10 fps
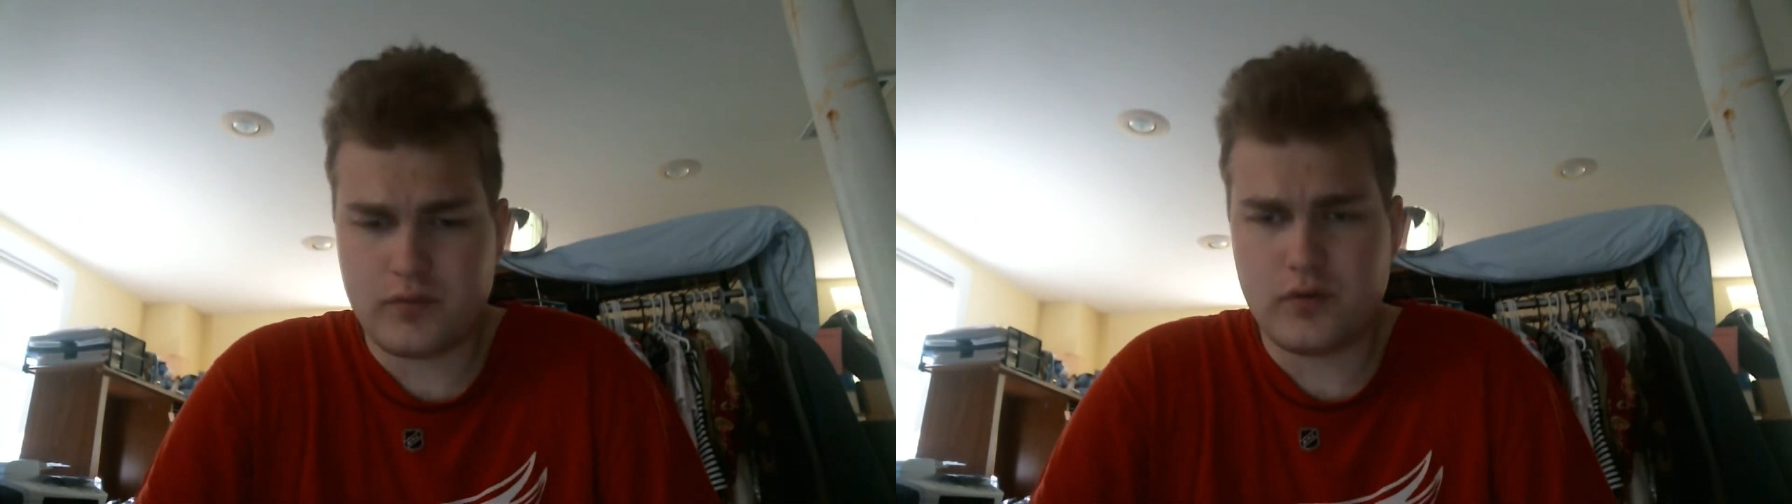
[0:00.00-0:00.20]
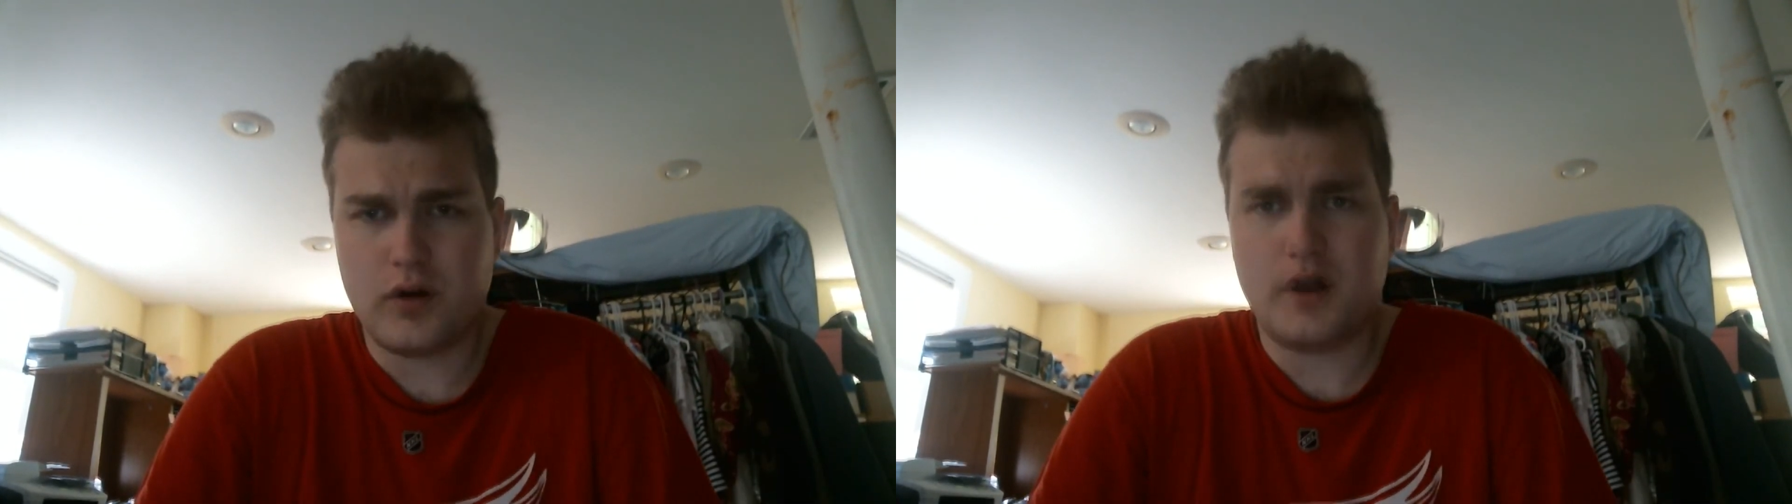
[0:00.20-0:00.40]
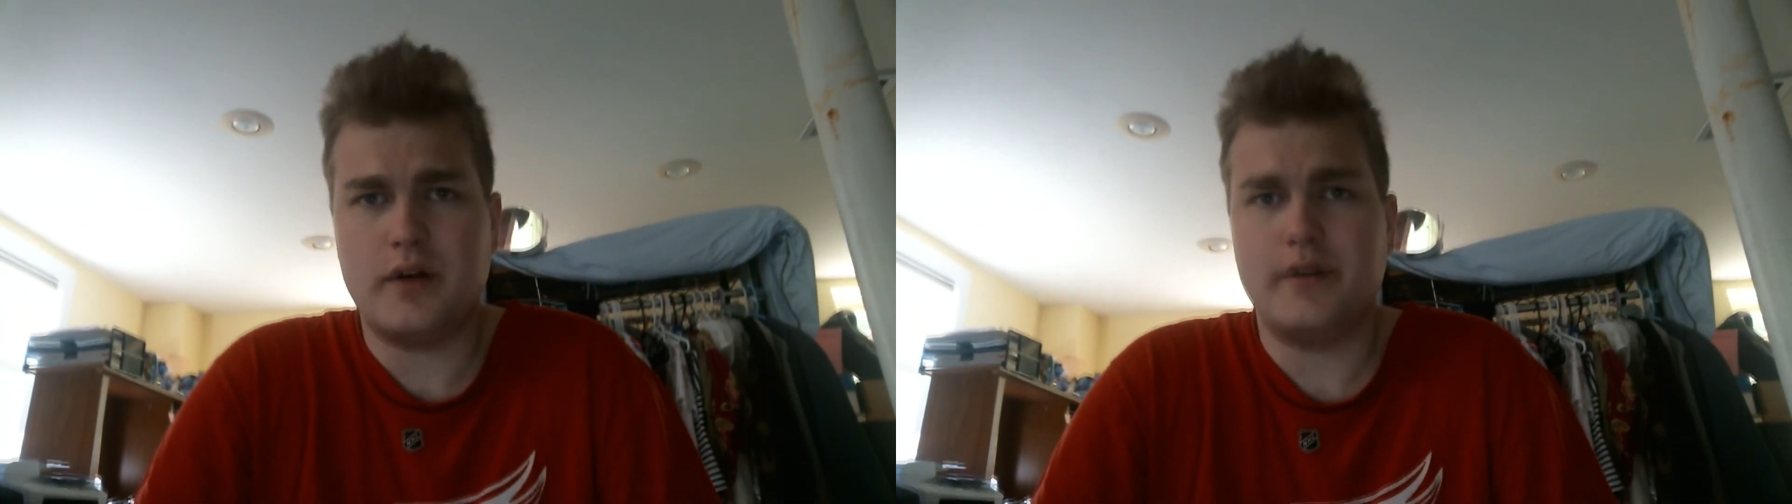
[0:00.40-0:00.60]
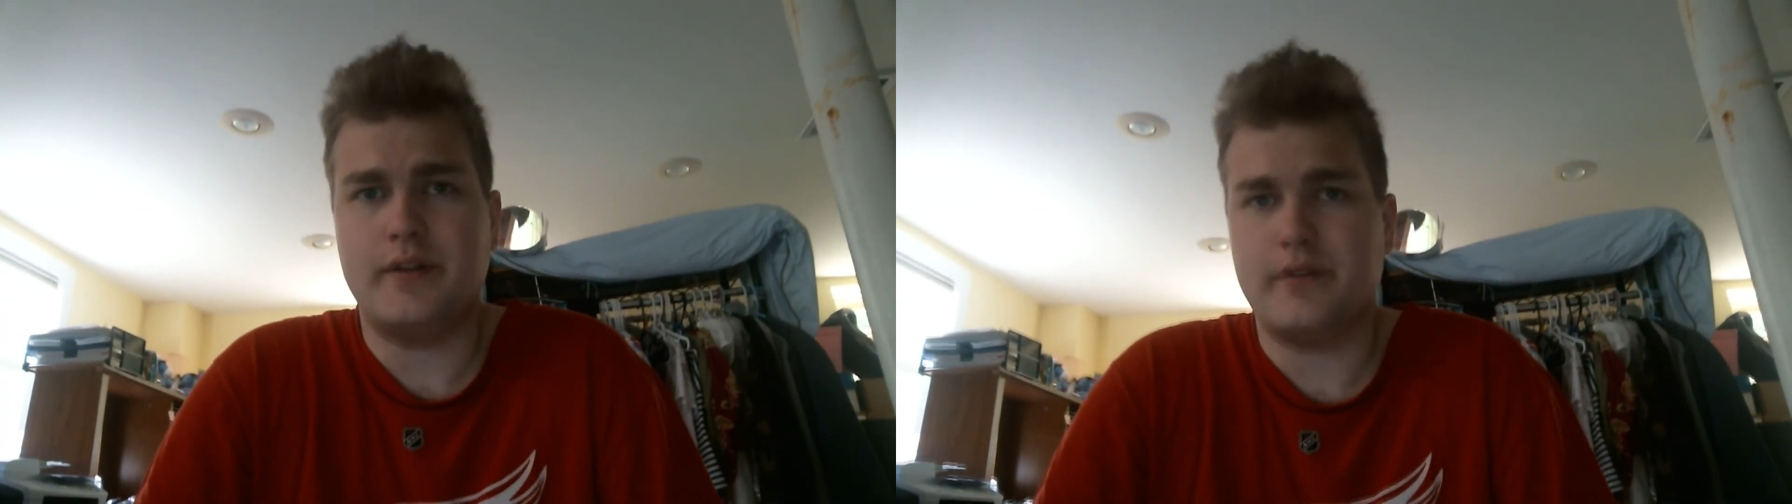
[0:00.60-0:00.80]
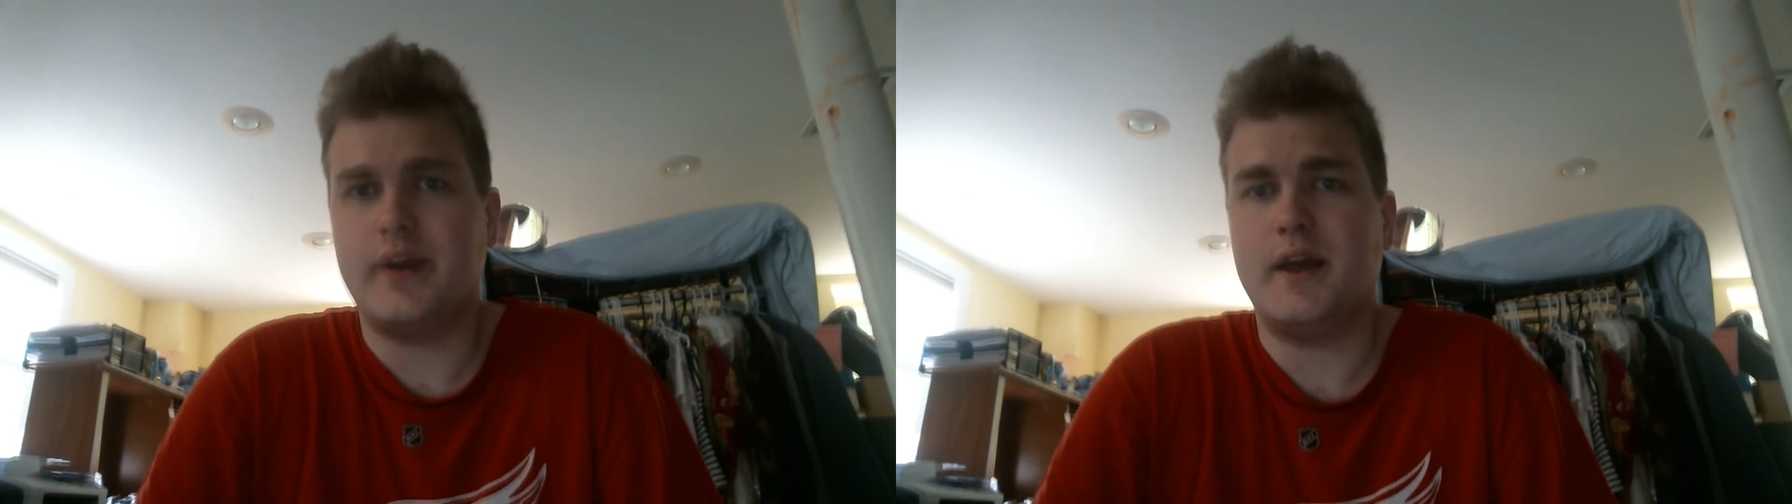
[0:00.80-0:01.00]
Overall, in
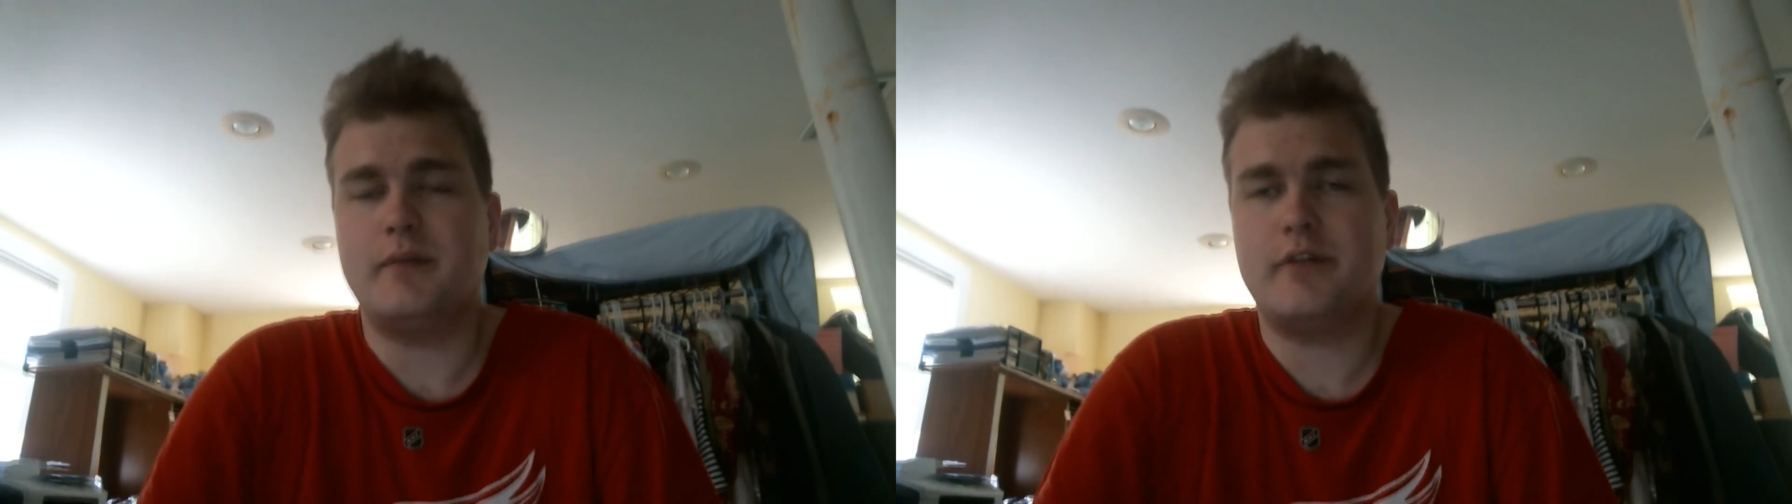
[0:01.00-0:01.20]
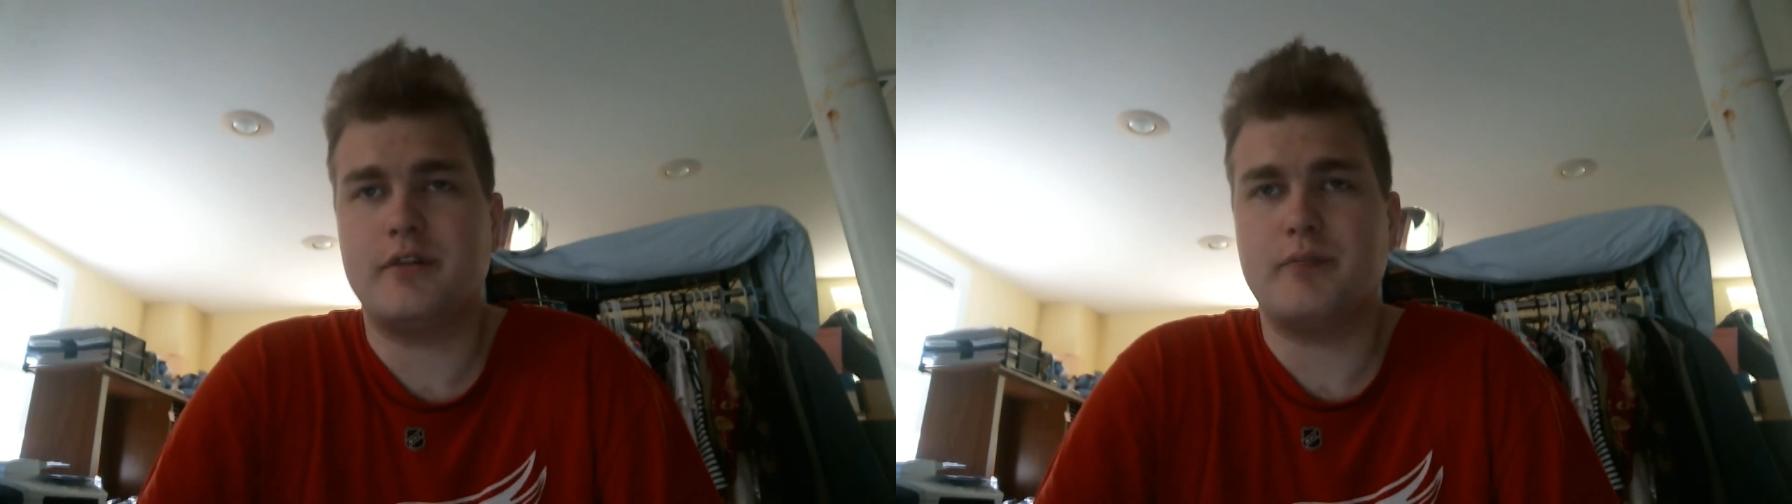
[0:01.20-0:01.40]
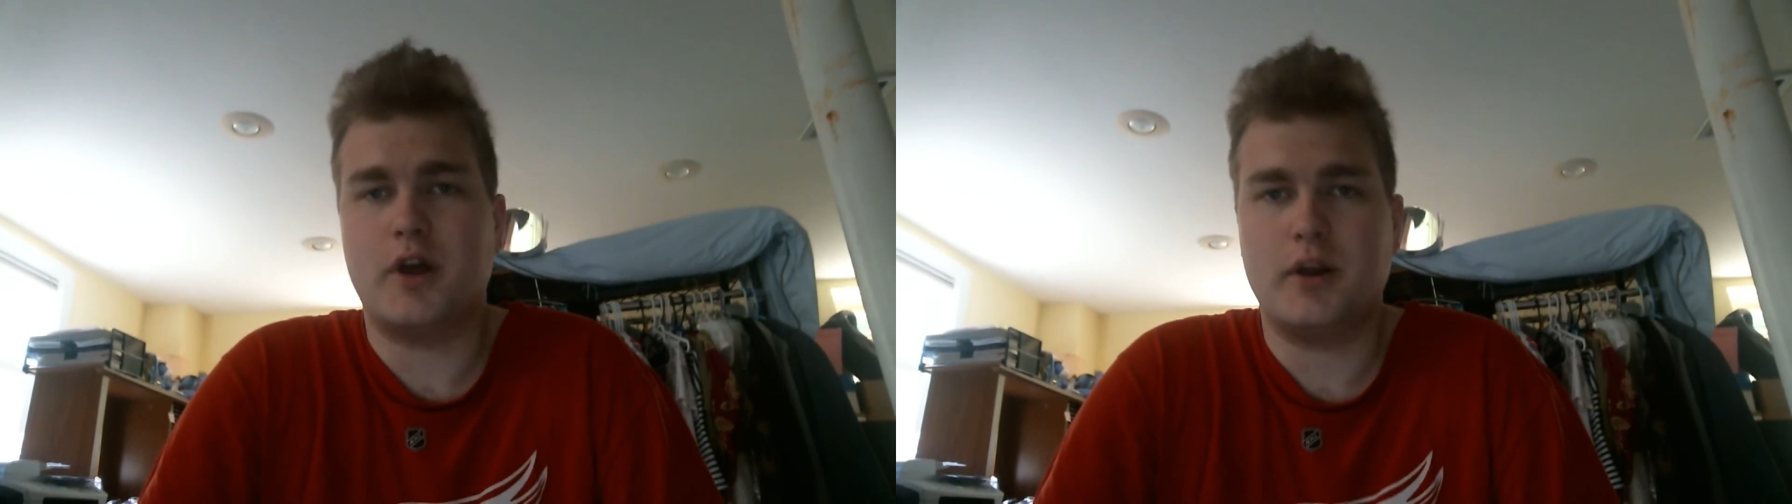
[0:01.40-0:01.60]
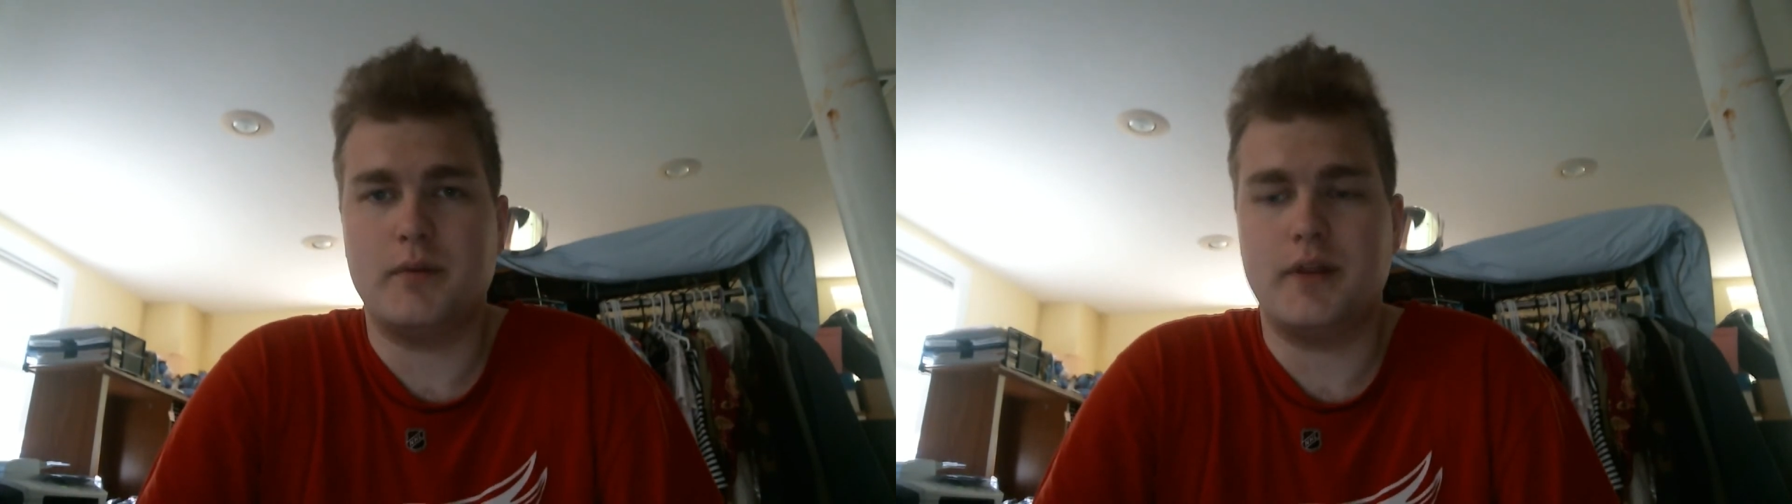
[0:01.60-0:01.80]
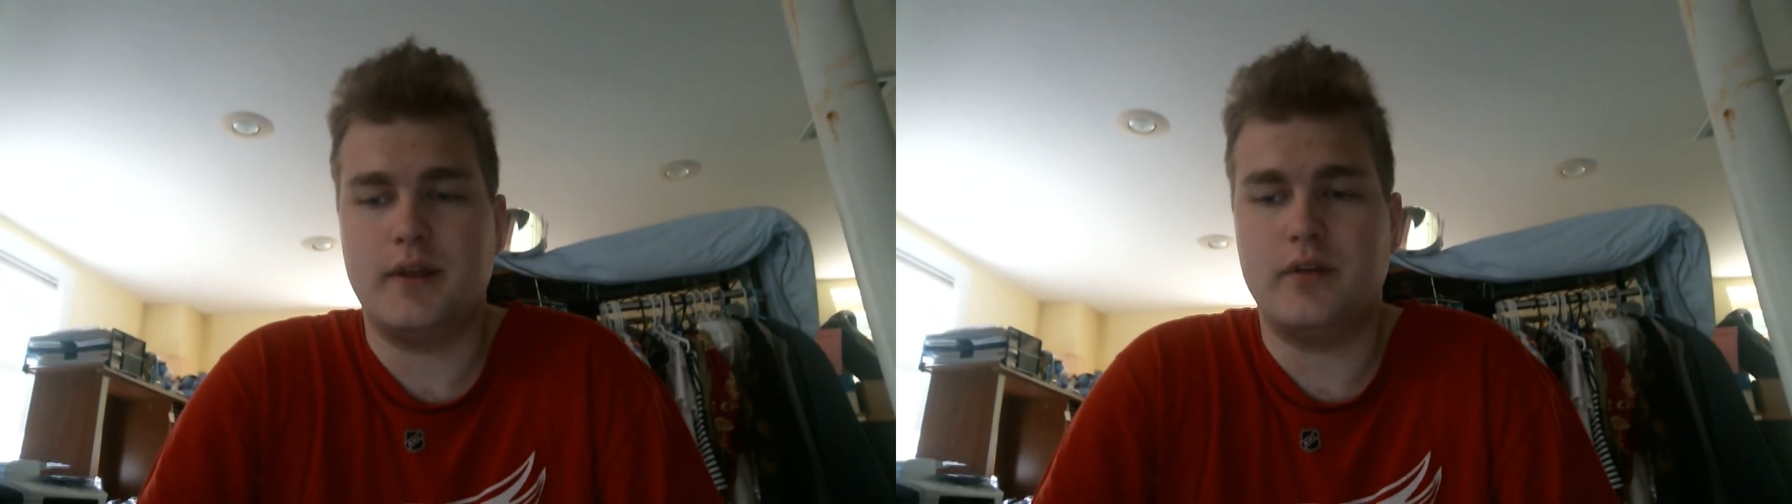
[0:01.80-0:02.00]
the side mission department,